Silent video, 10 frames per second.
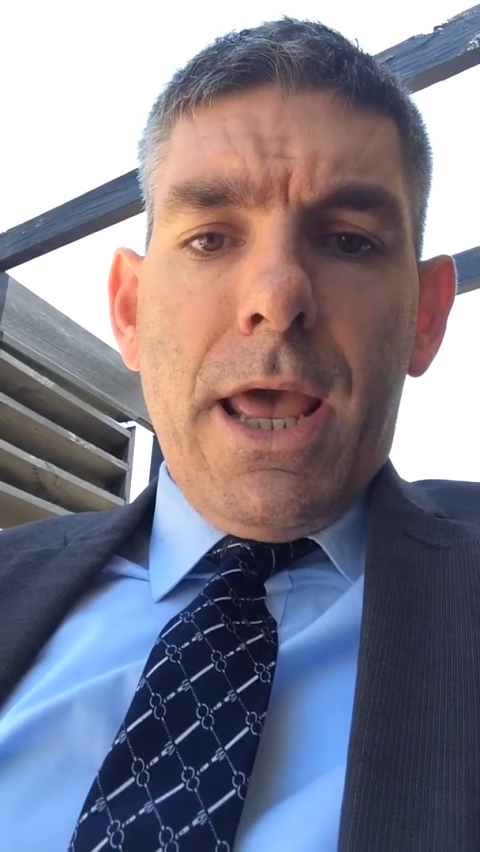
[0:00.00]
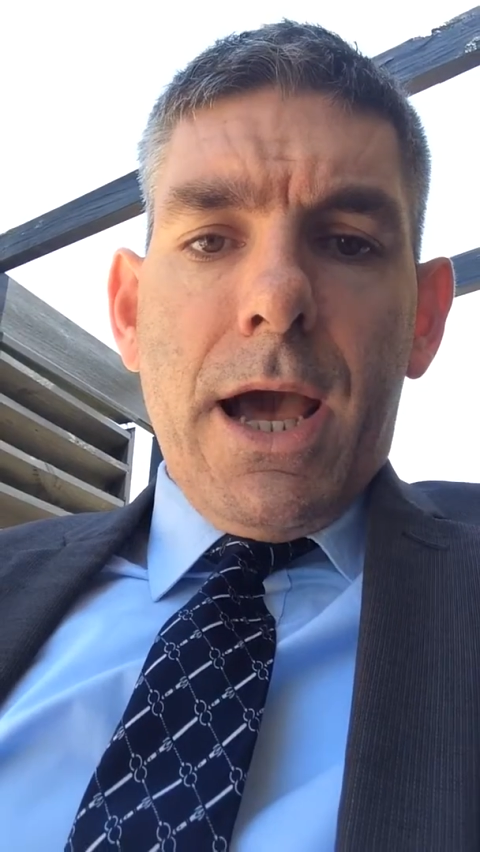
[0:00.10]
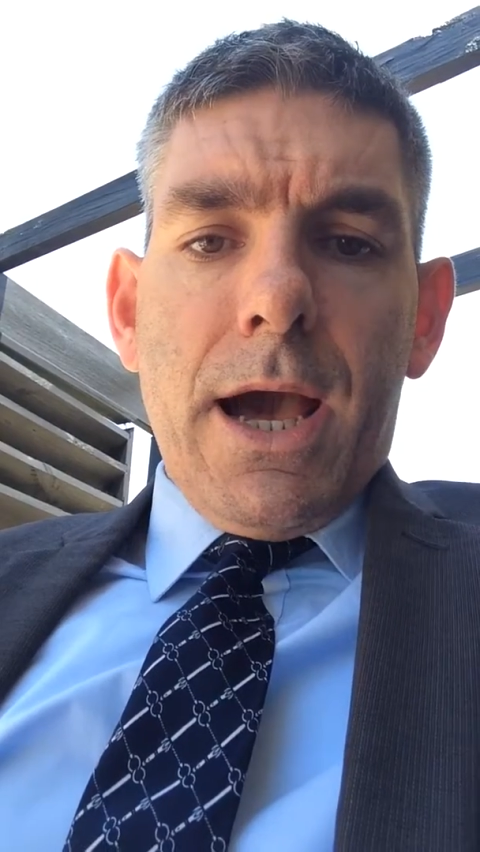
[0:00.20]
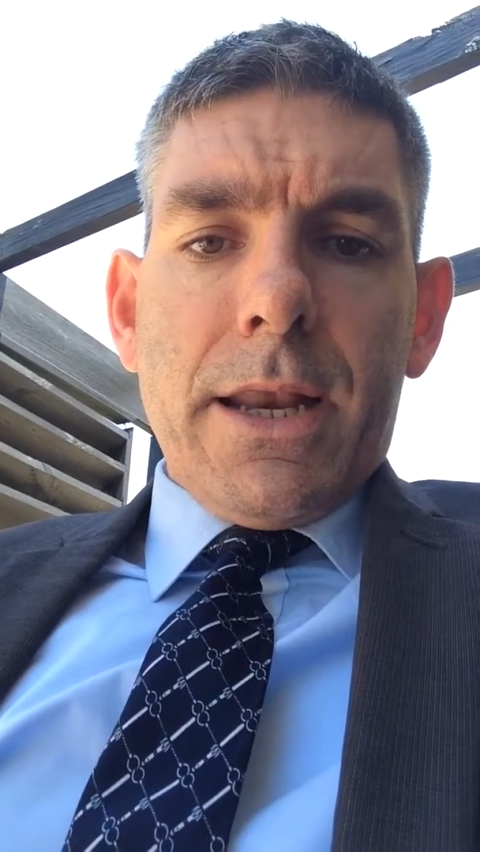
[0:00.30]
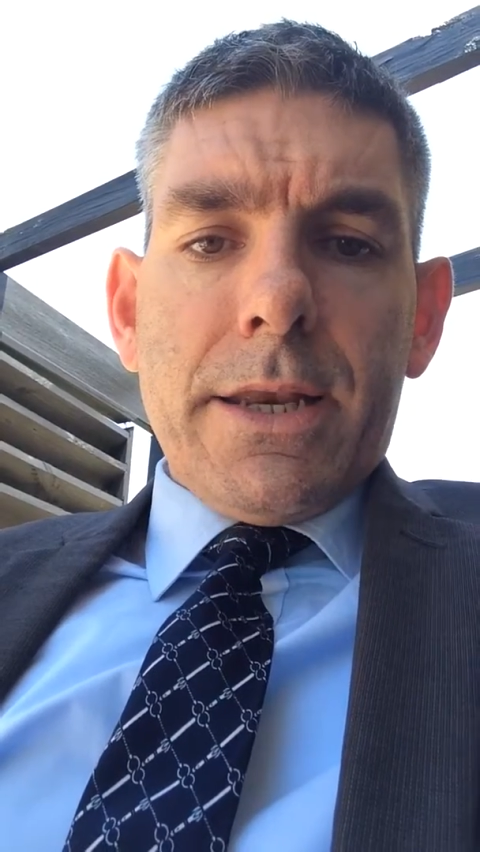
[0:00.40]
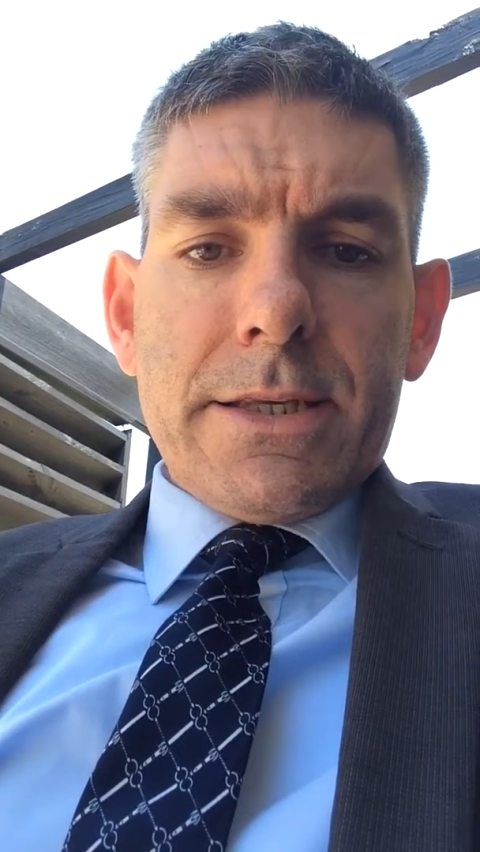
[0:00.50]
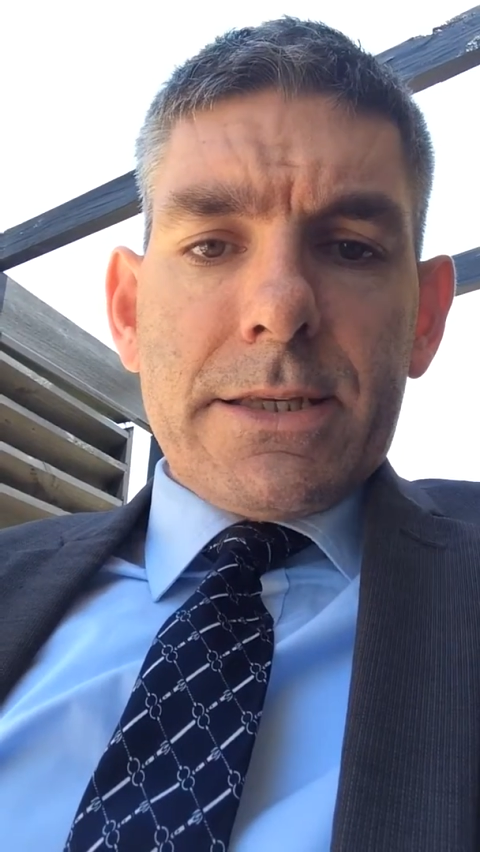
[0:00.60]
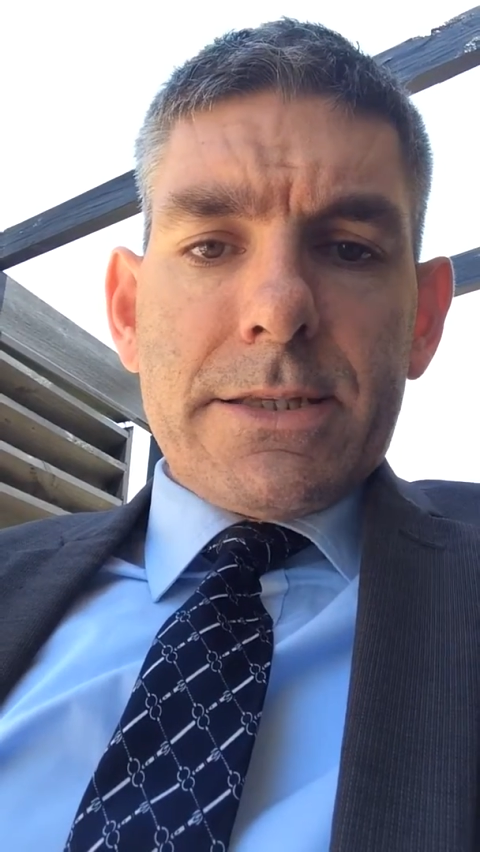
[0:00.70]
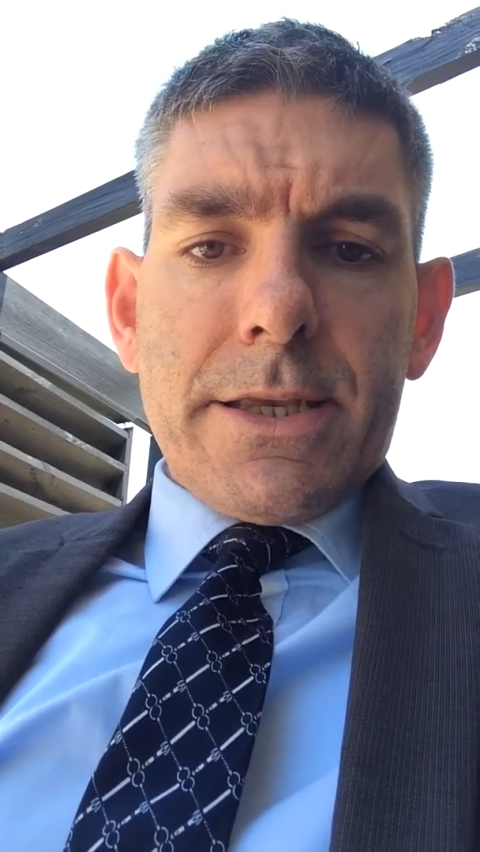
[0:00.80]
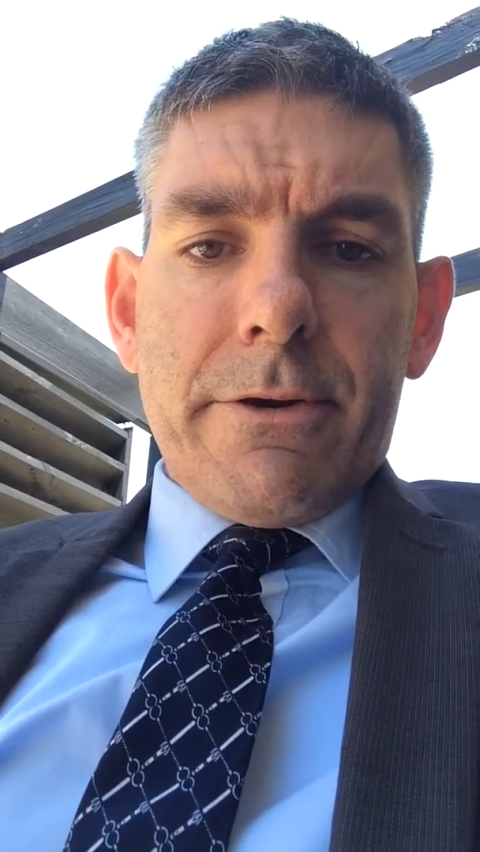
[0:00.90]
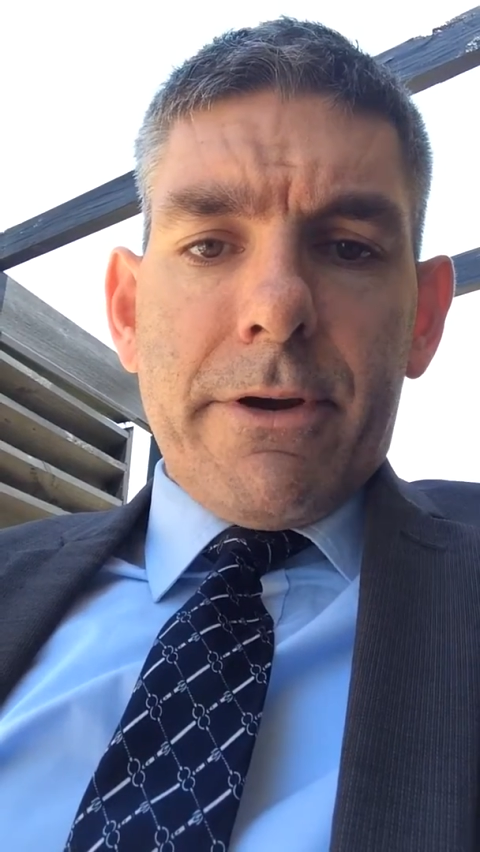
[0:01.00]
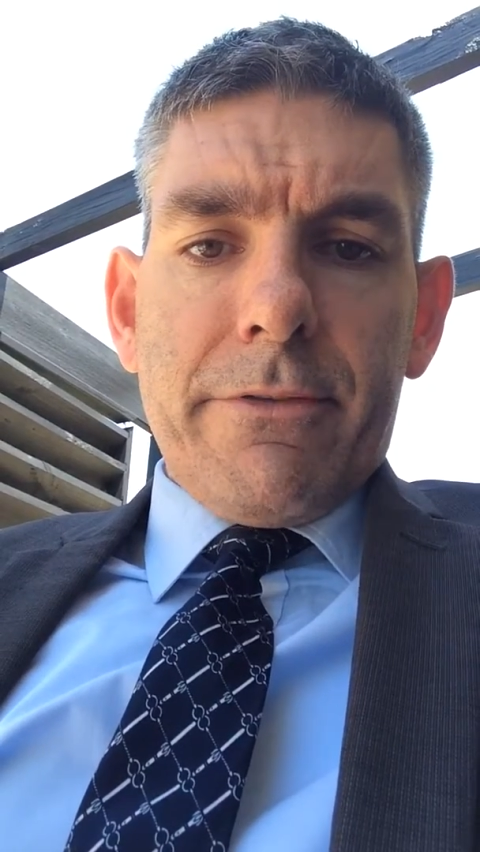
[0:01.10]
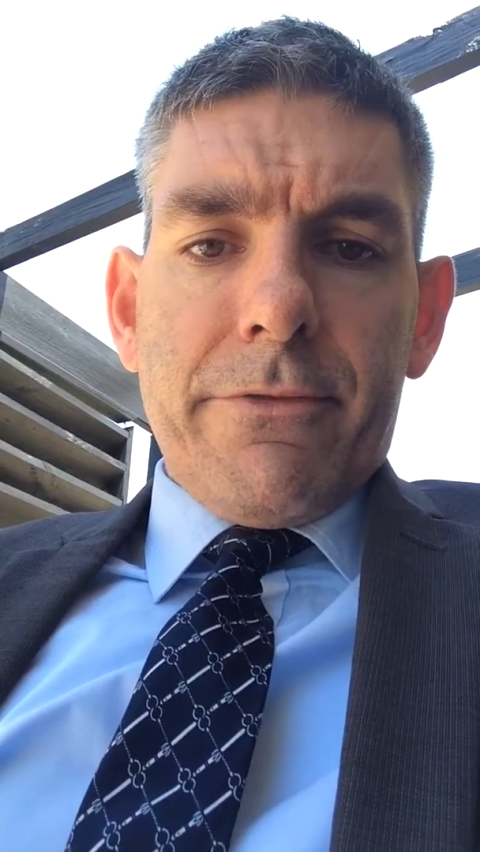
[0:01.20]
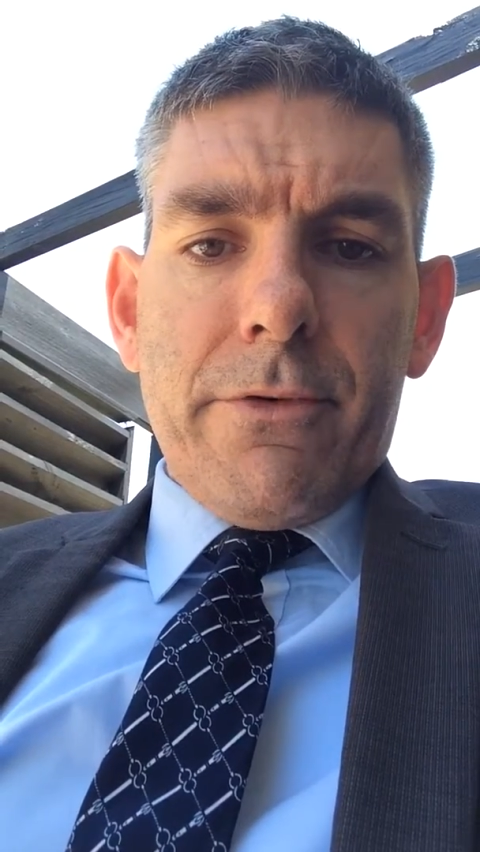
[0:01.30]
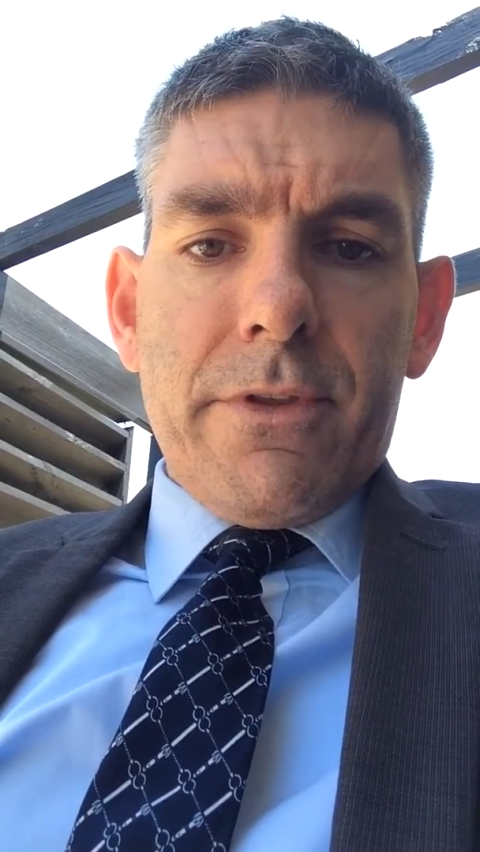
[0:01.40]

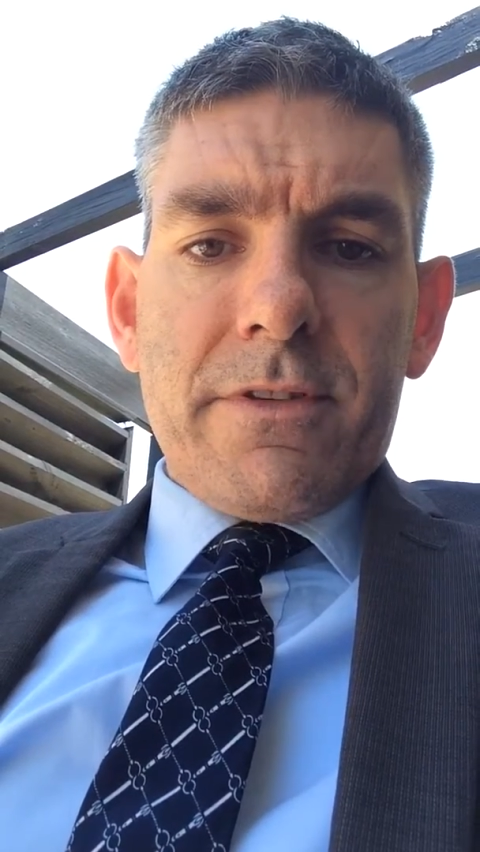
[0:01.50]
necessary for